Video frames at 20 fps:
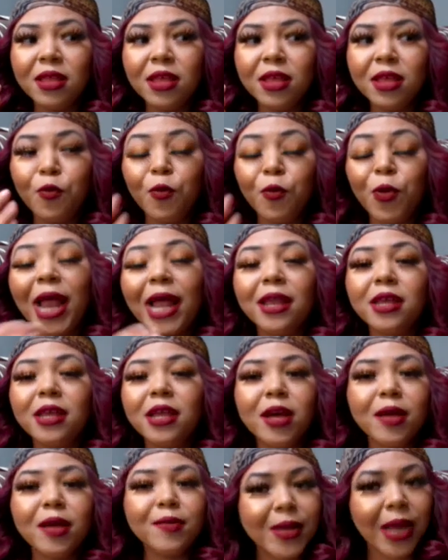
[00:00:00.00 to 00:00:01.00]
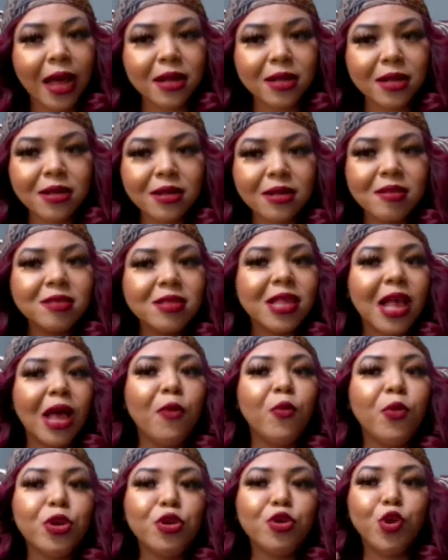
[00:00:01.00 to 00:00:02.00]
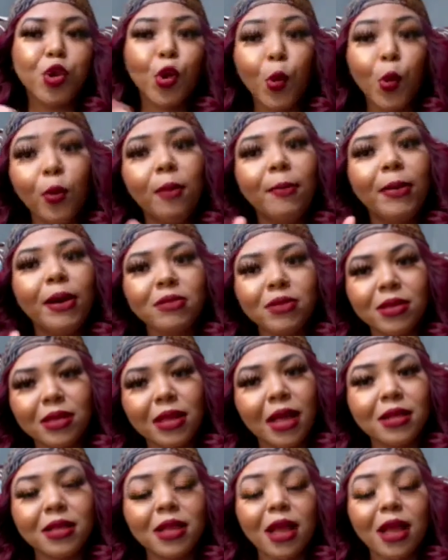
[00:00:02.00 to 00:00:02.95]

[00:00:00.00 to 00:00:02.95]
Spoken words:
when I look up doctors, I want to know about the doctor.